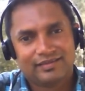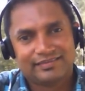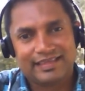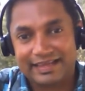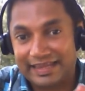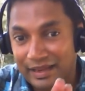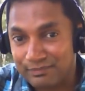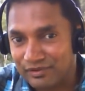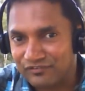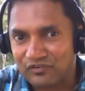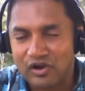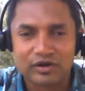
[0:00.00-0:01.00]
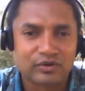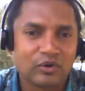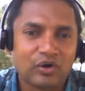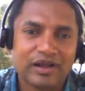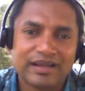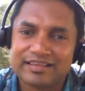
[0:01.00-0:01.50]
There can be fraud.
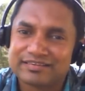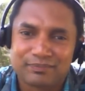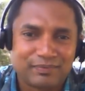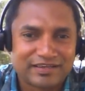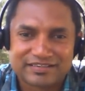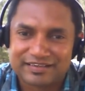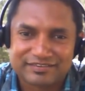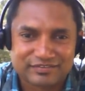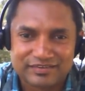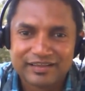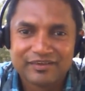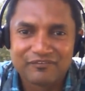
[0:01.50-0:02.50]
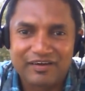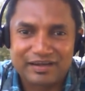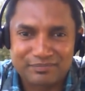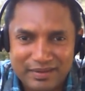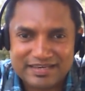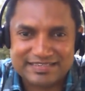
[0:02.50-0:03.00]
Gold is a precious
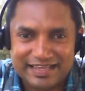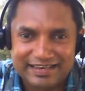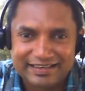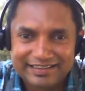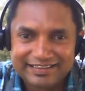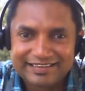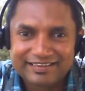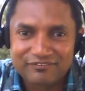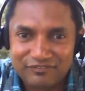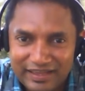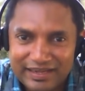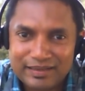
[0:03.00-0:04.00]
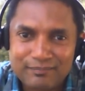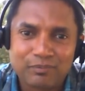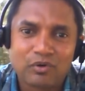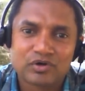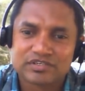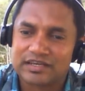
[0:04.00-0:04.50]
metal. Very
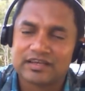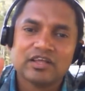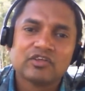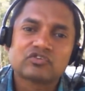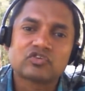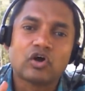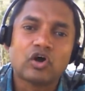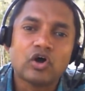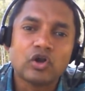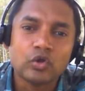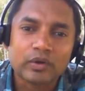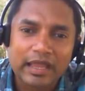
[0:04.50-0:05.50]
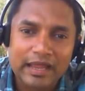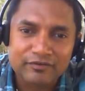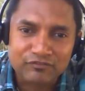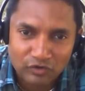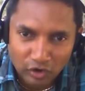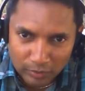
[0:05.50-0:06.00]
important. So look at
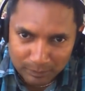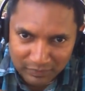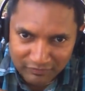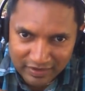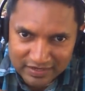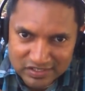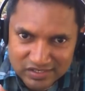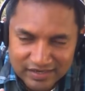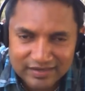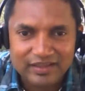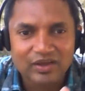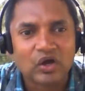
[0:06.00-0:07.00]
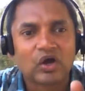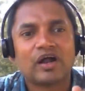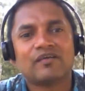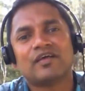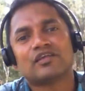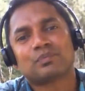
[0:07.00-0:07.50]
fraud prevention.
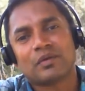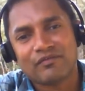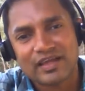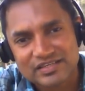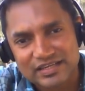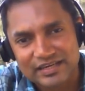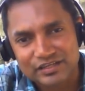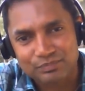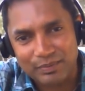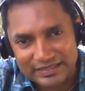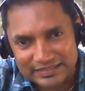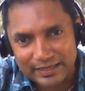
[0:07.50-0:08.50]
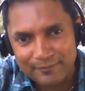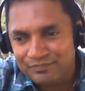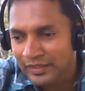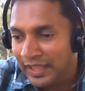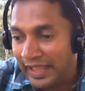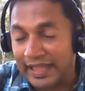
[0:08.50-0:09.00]
Always prevention is better.
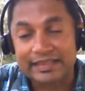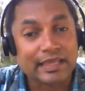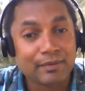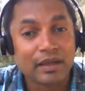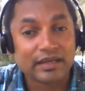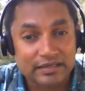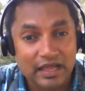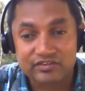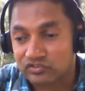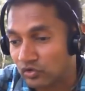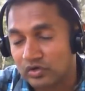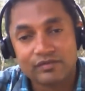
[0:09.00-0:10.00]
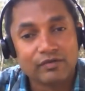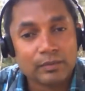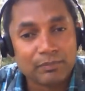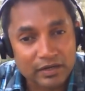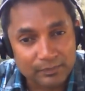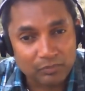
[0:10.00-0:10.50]
And they might ask to
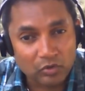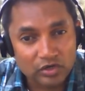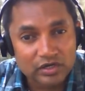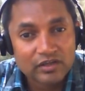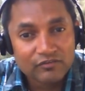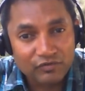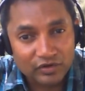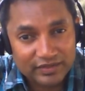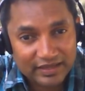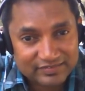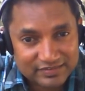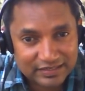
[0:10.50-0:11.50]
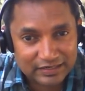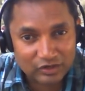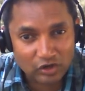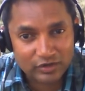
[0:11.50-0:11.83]
develop a report for the external